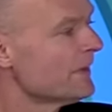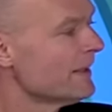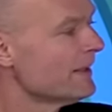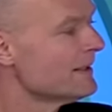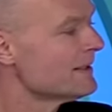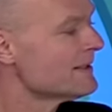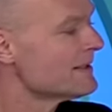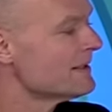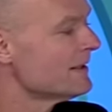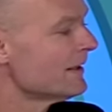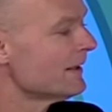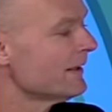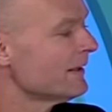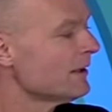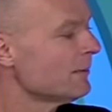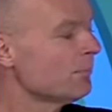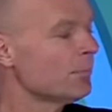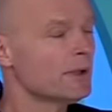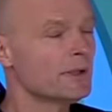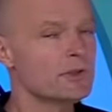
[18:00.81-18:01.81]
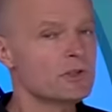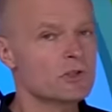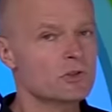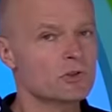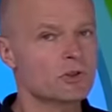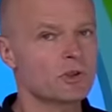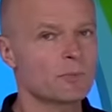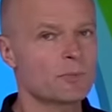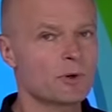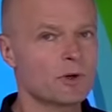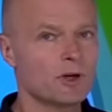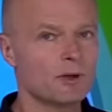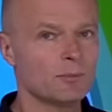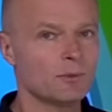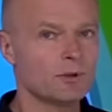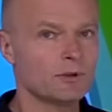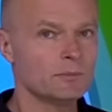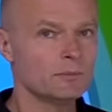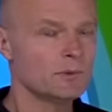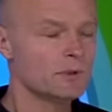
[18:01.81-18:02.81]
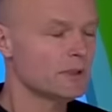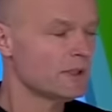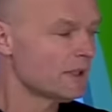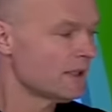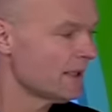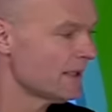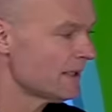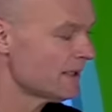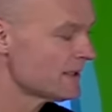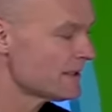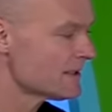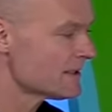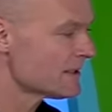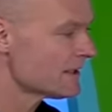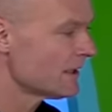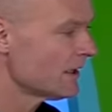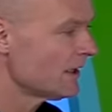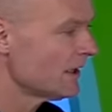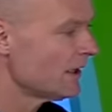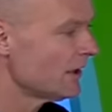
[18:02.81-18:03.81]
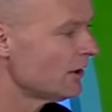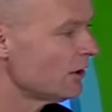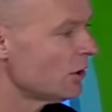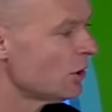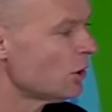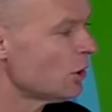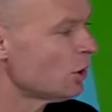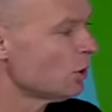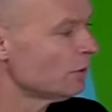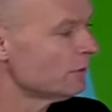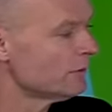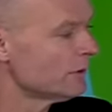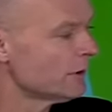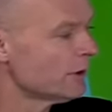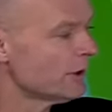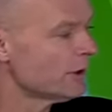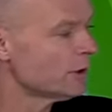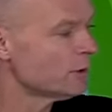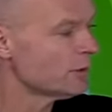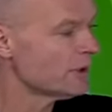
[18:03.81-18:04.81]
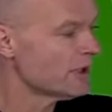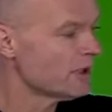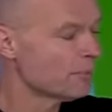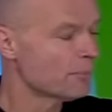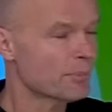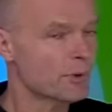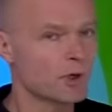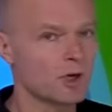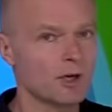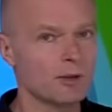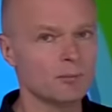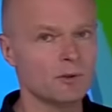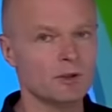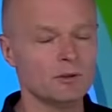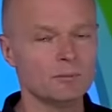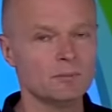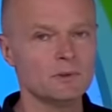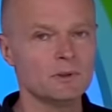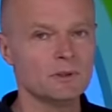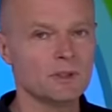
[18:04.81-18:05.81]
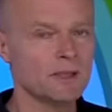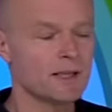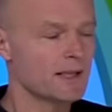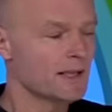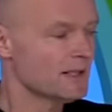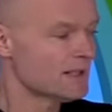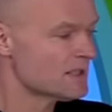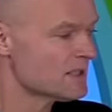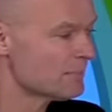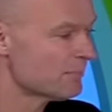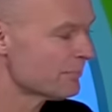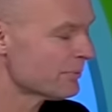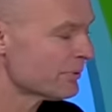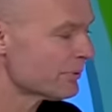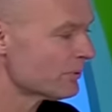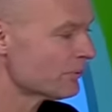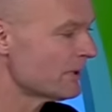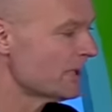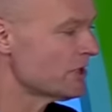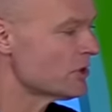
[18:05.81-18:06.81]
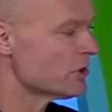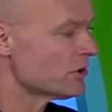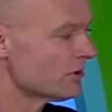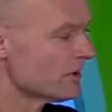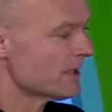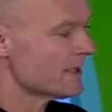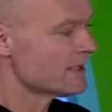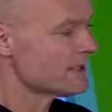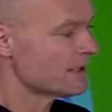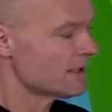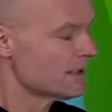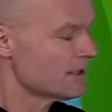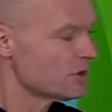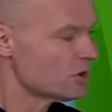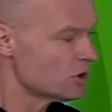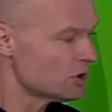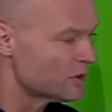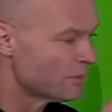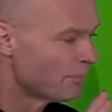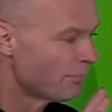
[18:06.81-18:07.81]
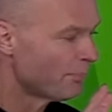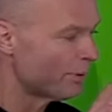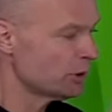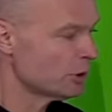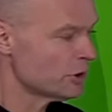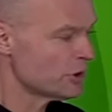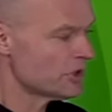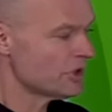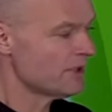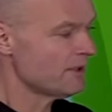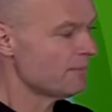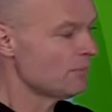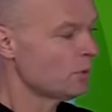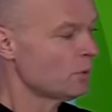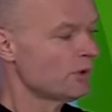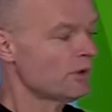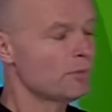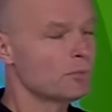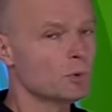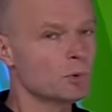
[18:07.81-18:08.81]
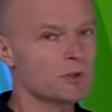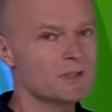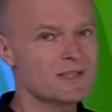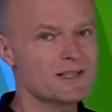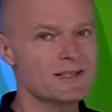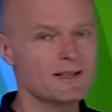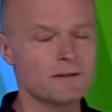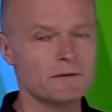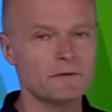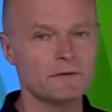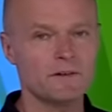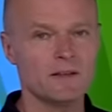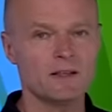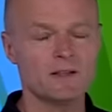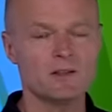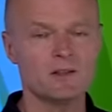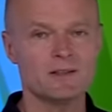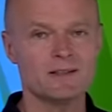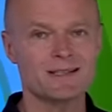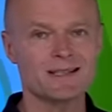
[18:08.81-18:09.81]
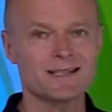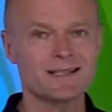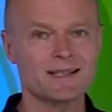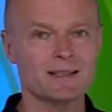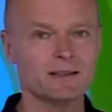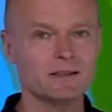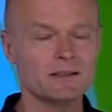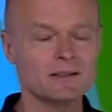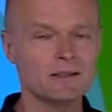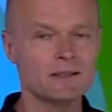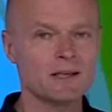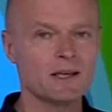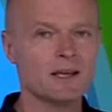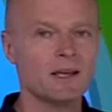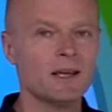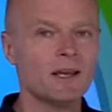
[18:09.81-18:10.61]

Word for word: that it's not a blood sugar problem, it's an overloading problem, it's pressurizing, it's just pushing more and more stuff into the cells,